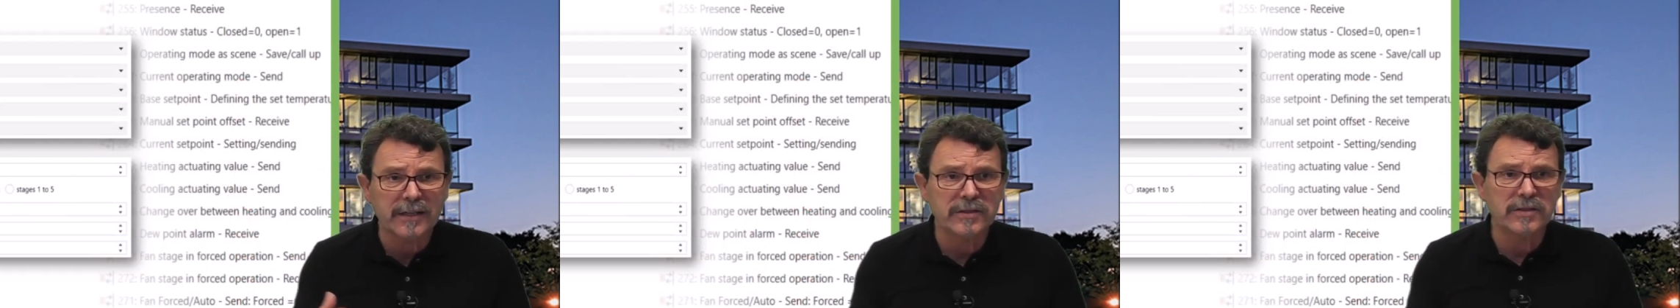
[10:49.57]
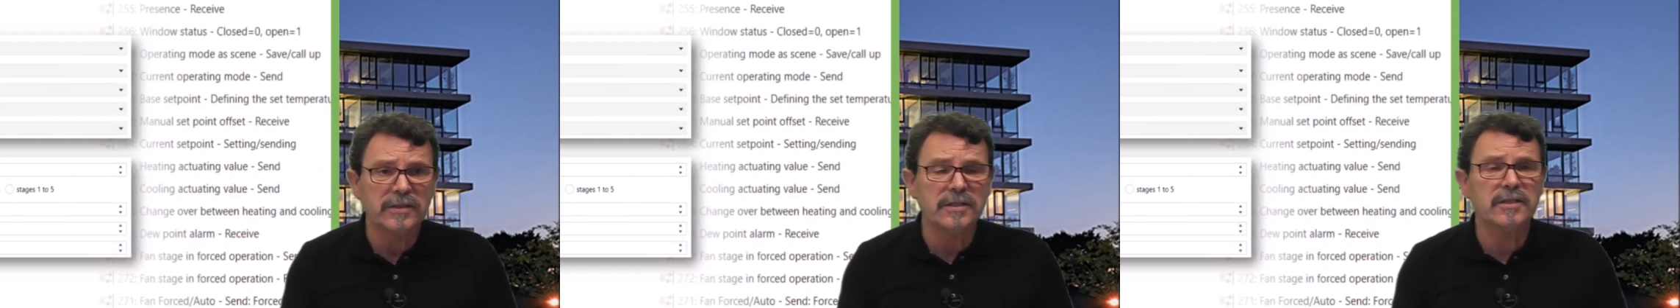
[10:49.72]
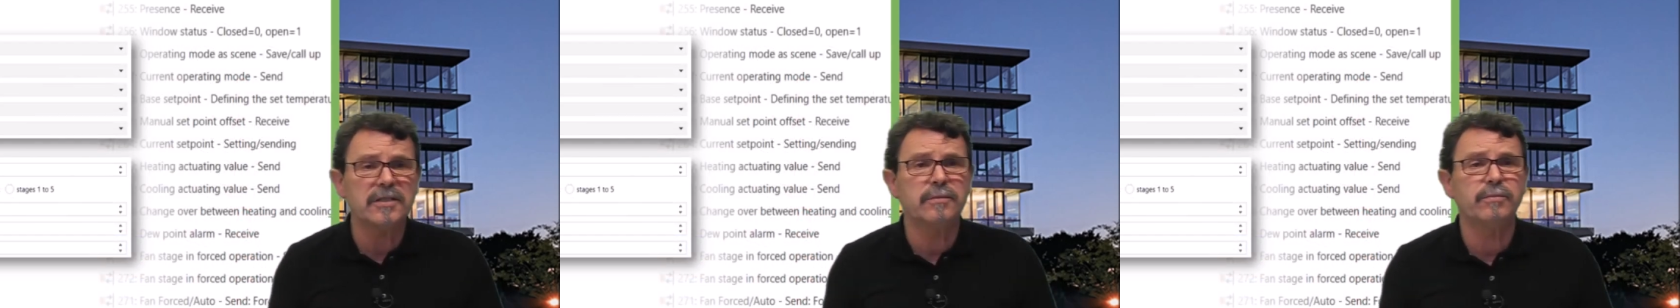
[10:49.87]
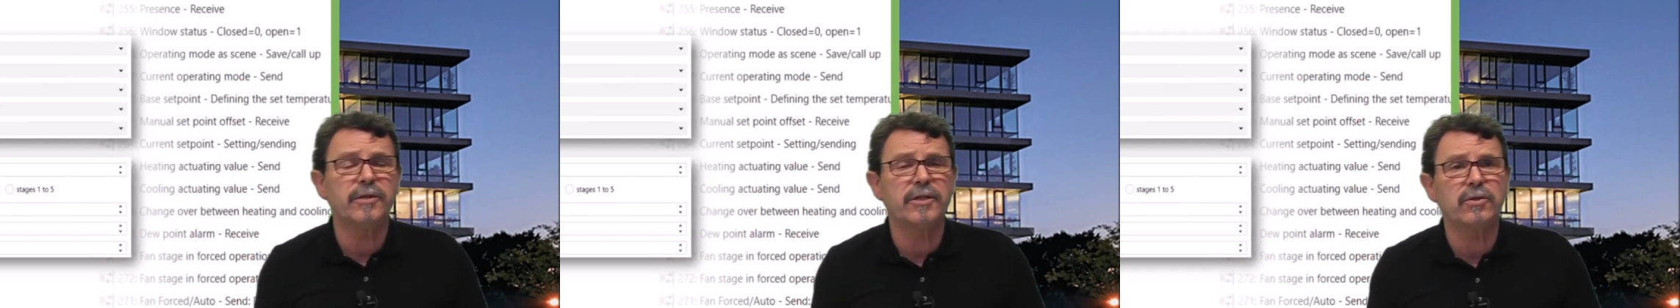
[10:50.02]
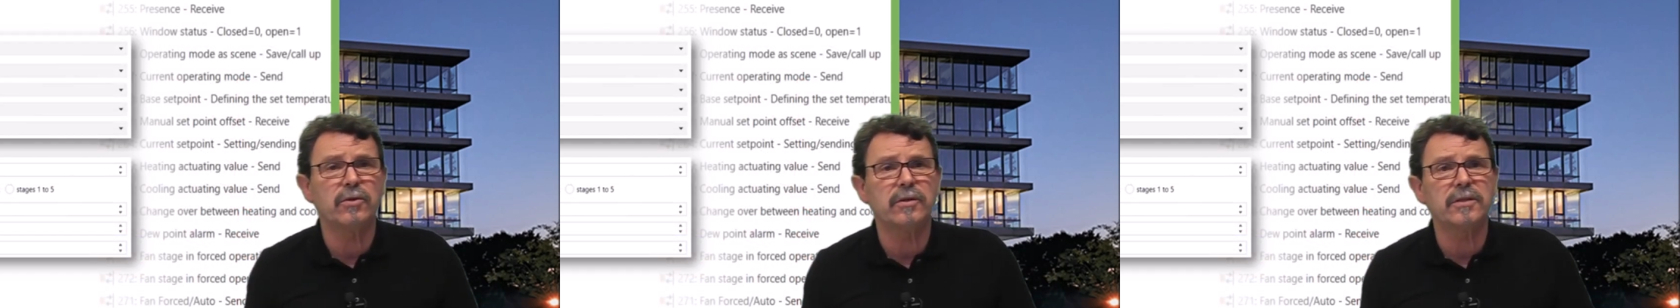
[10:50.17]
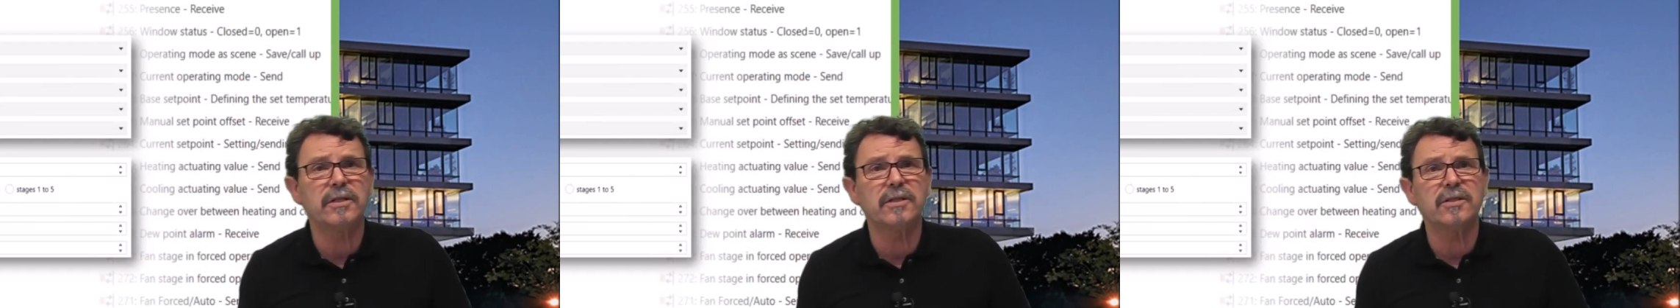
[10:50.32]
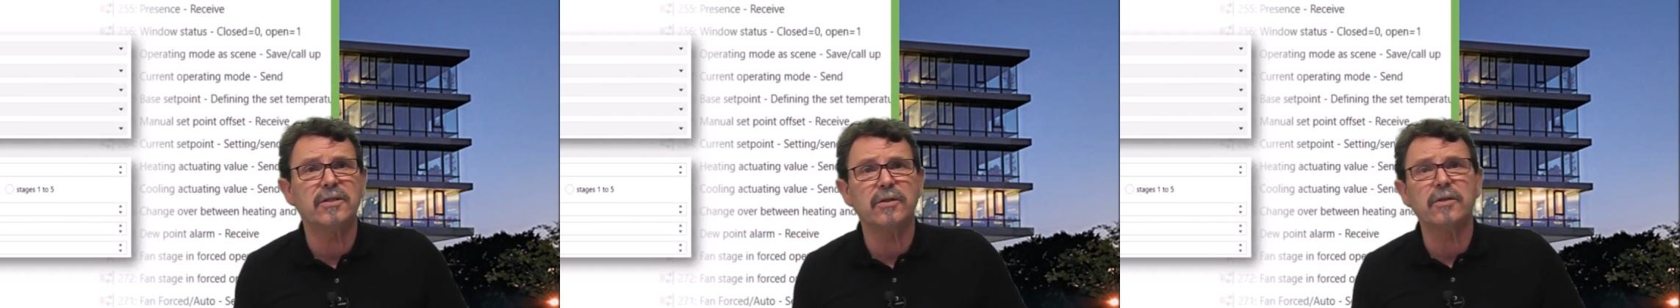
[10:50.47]
this because
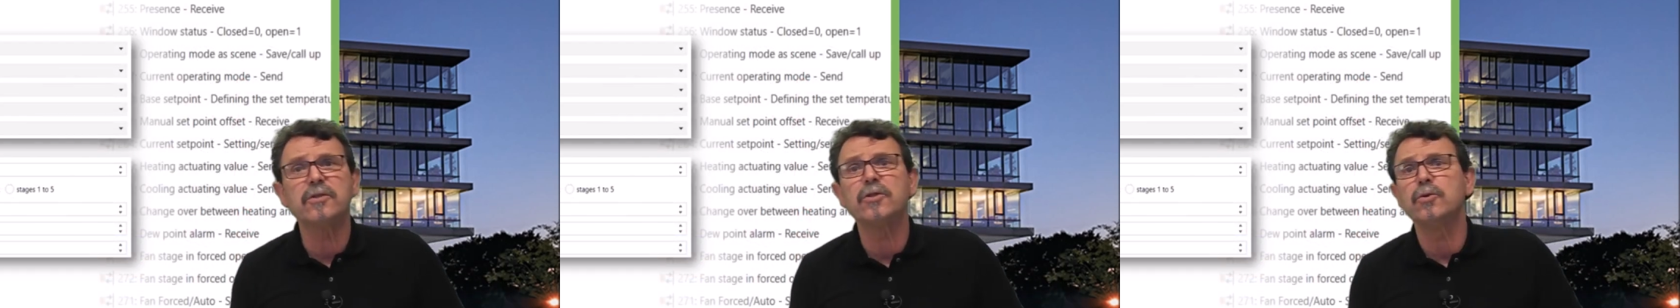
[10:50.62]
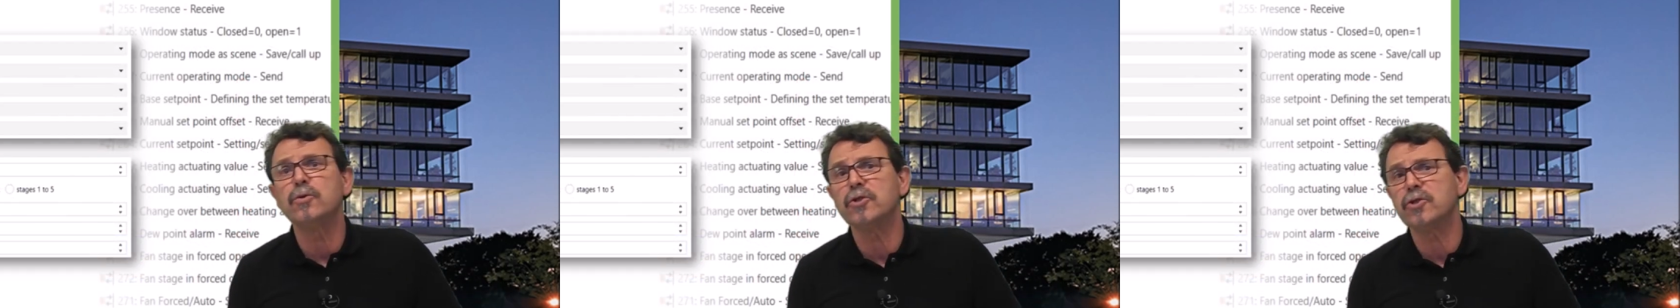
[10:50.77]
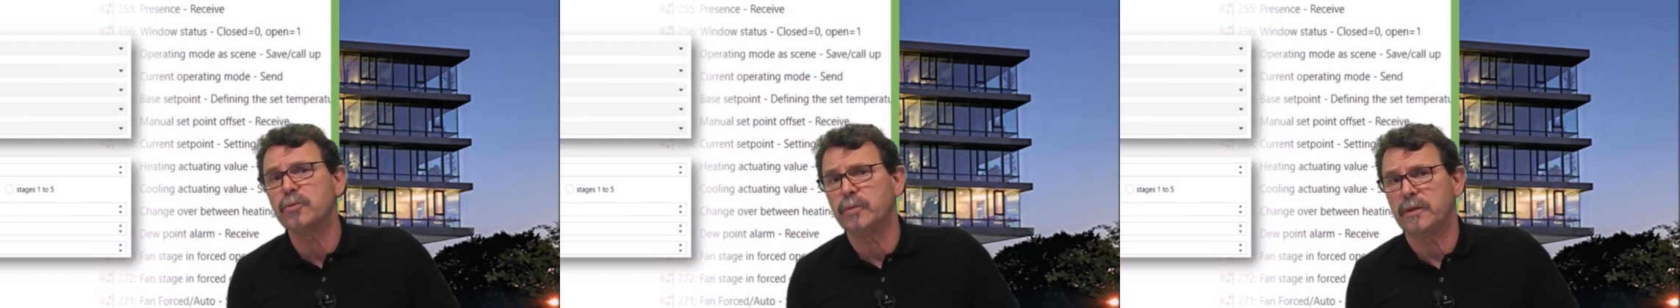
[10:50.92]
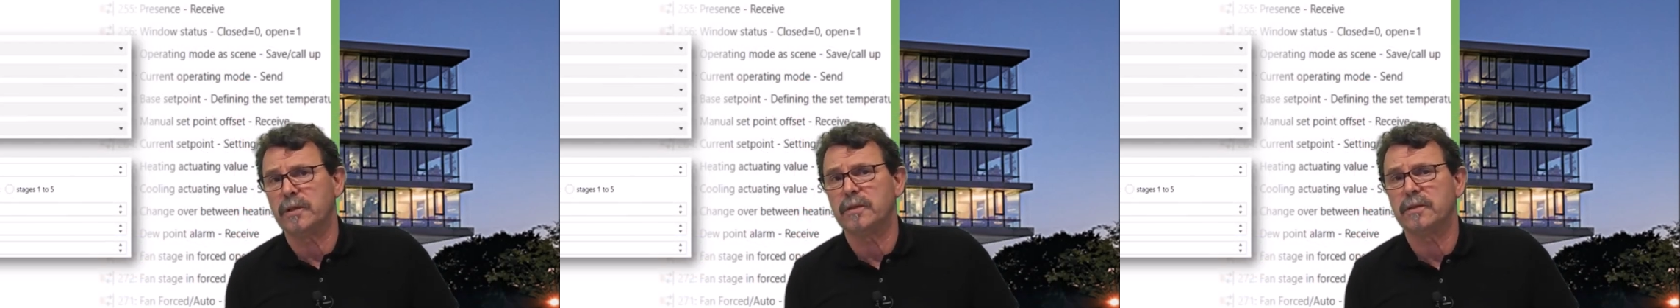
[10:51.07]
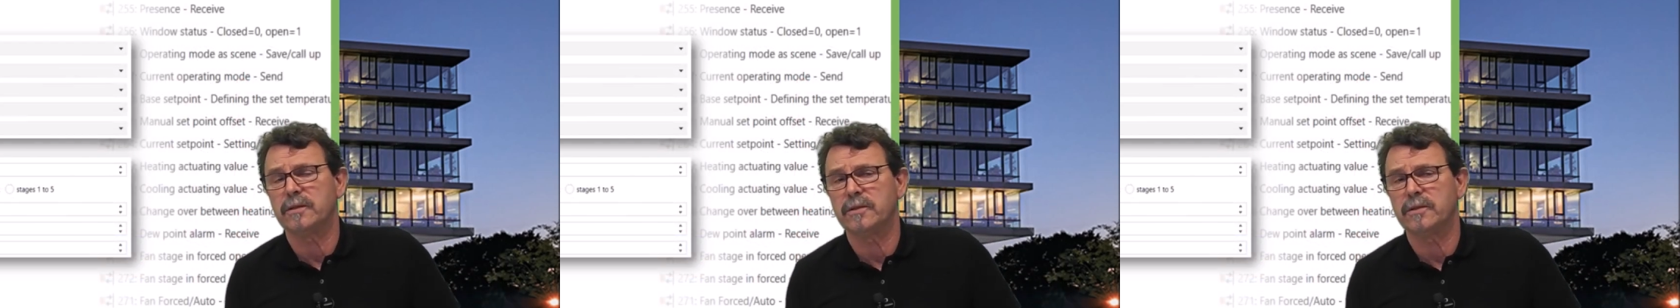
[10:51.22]
it's not usual,